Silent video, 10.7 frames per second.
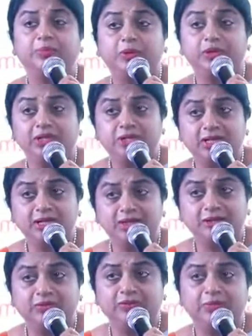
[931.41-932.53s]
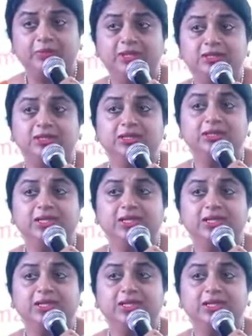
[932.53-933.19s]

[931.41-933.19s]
the potentiality of the person,